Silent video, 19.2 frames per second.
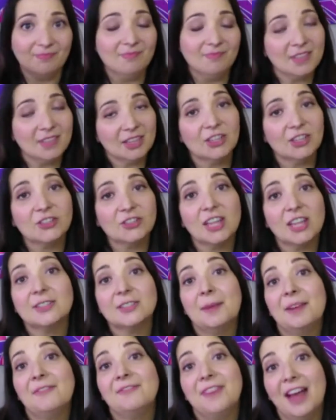There's also
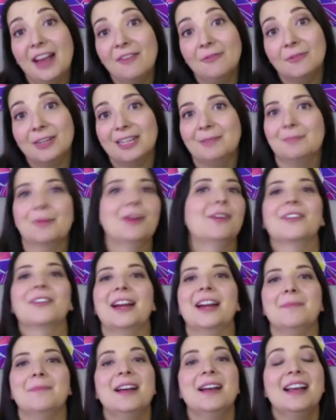my five week
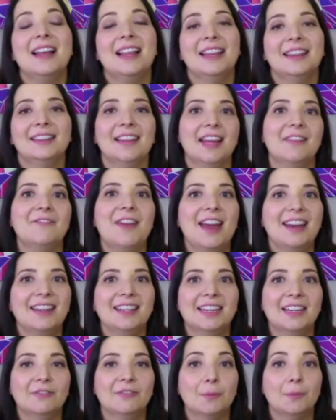program life
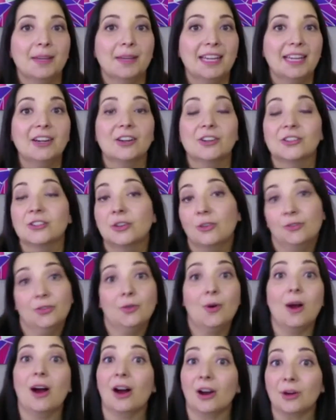editing for beginners. So if you
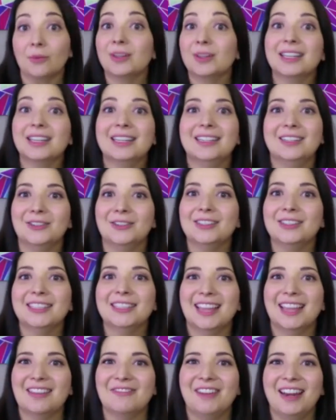are really new to
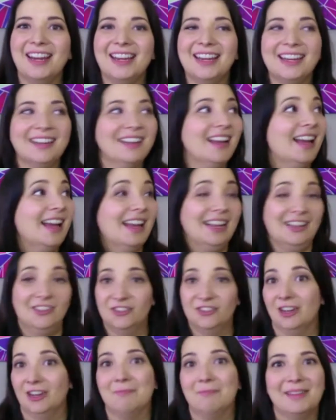life editing,
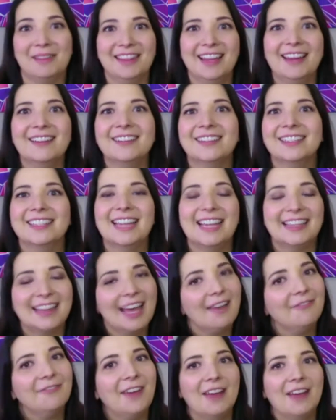jump in there and take
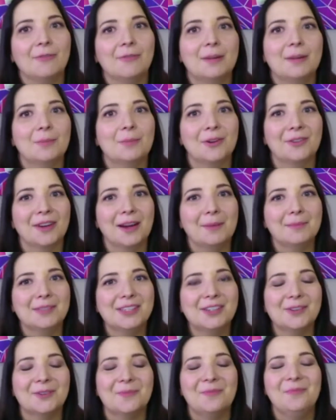that five week program
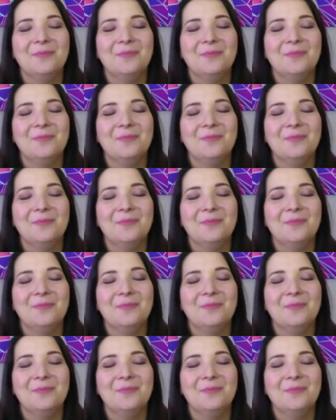too.